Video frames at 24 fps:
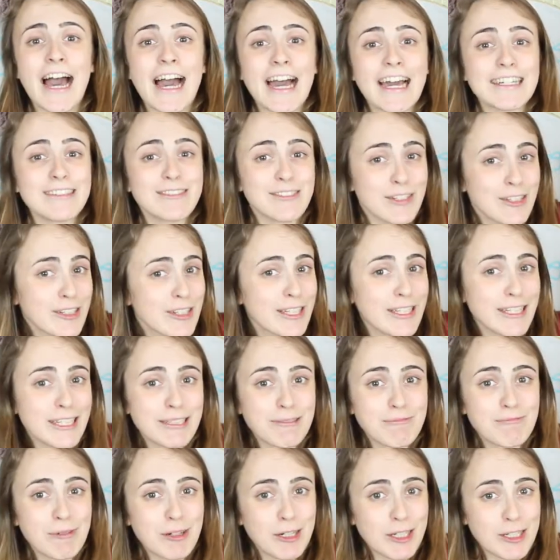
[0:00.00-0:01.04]
I started
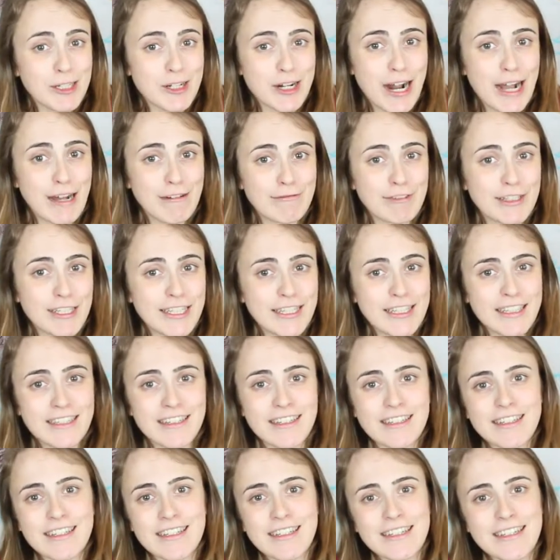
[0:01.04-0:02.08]
getting more traffic
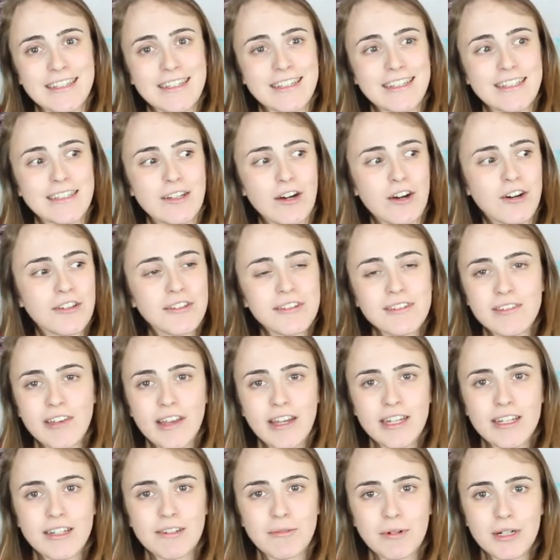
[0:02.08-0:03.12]
and all of a
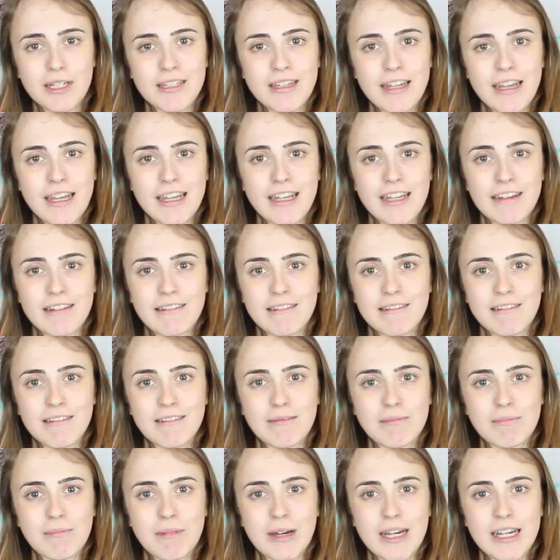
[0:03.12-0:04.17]
sudden one day
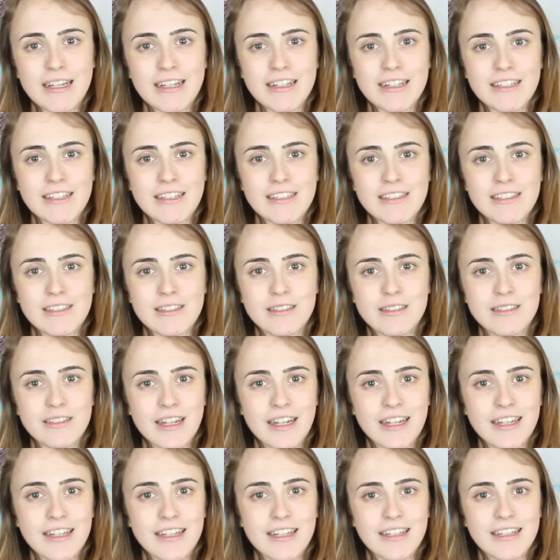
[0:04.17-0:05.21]
my
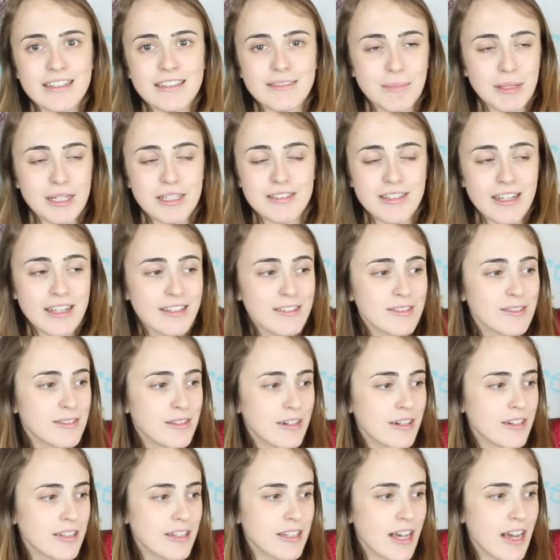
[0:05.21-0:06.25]
site, my site
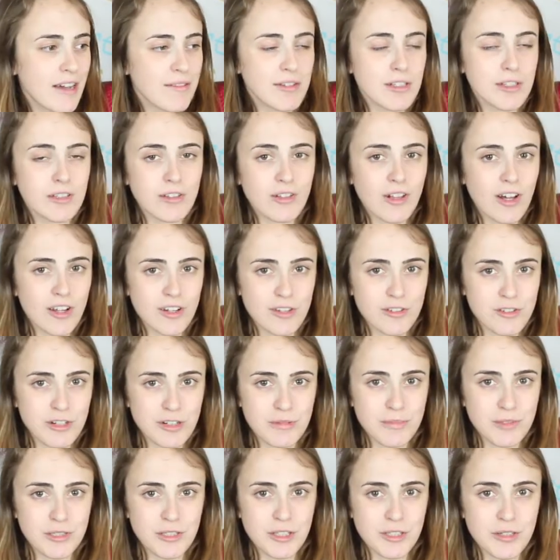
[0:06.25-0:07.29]
started having a lot of
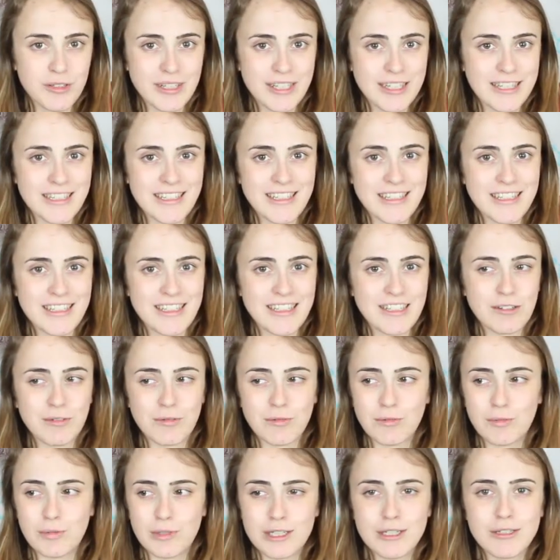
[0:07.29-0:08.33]
trouble loading. It
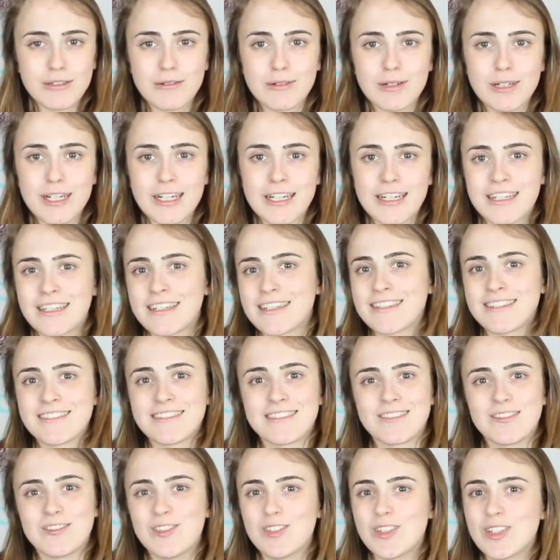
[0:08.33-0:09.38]
wouldn't work,
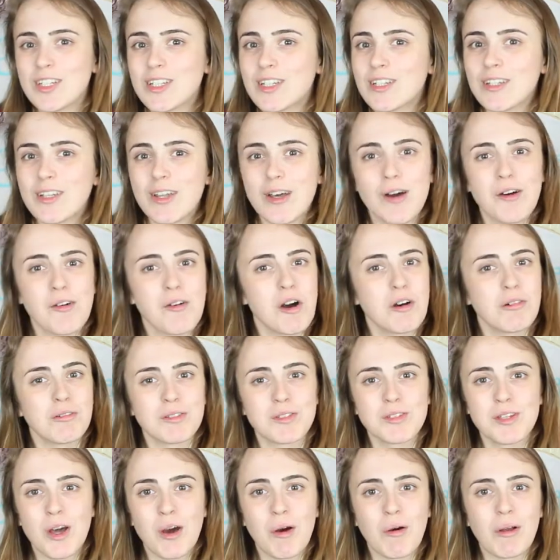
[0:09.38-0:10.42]
didn't know what
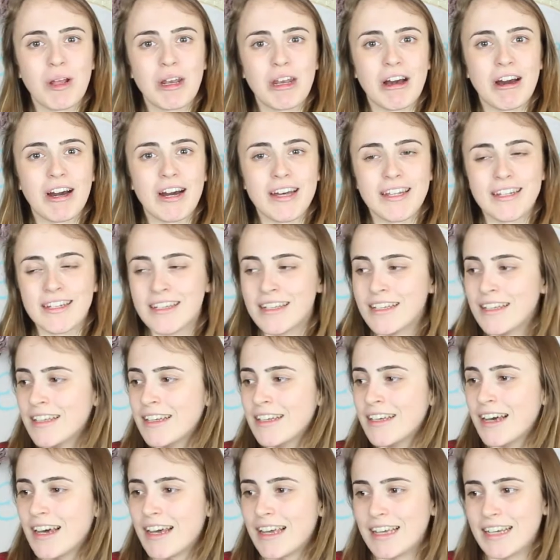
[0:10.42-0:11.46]
was going on,
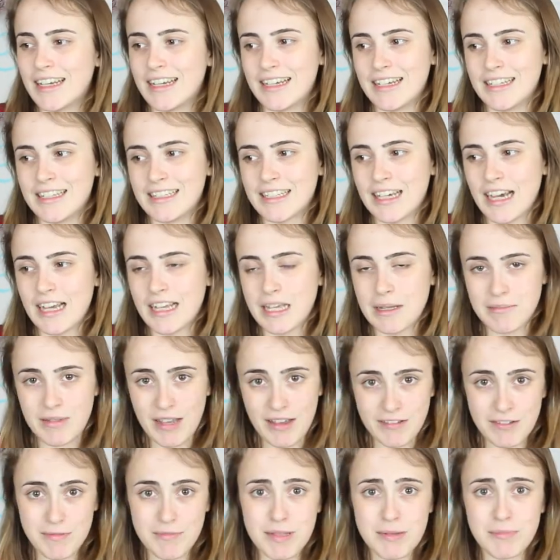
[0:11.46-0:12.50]
and I kept
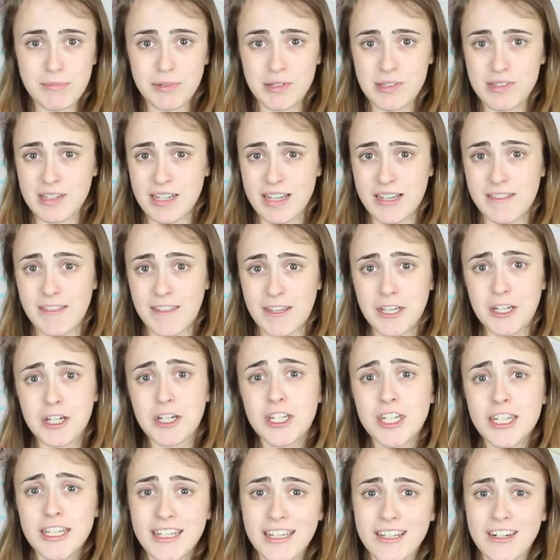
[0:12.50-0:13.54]
having people saying they
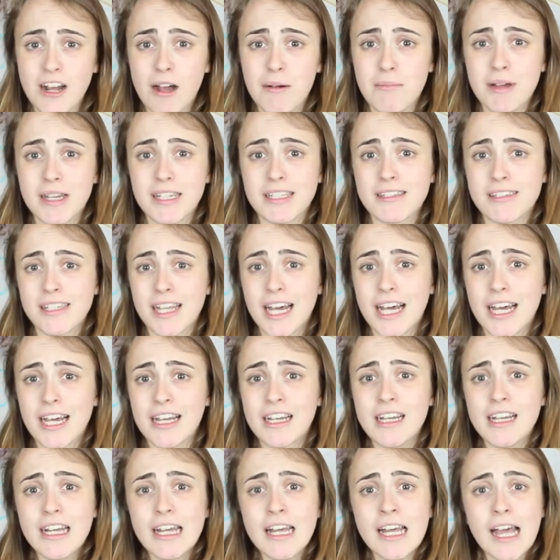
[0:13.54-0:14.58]
couldn't get on my
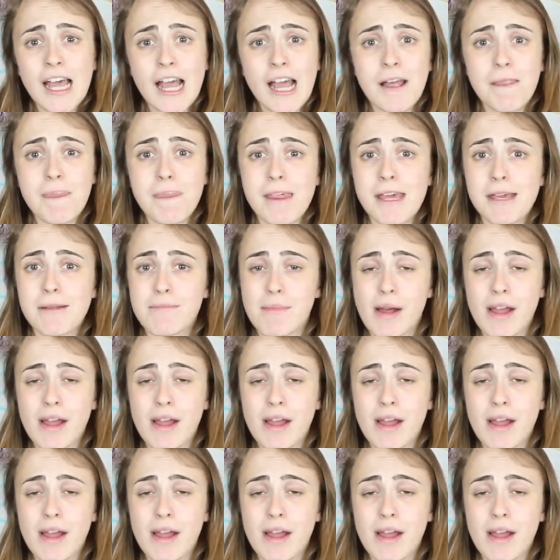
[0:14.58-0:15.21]
site, and then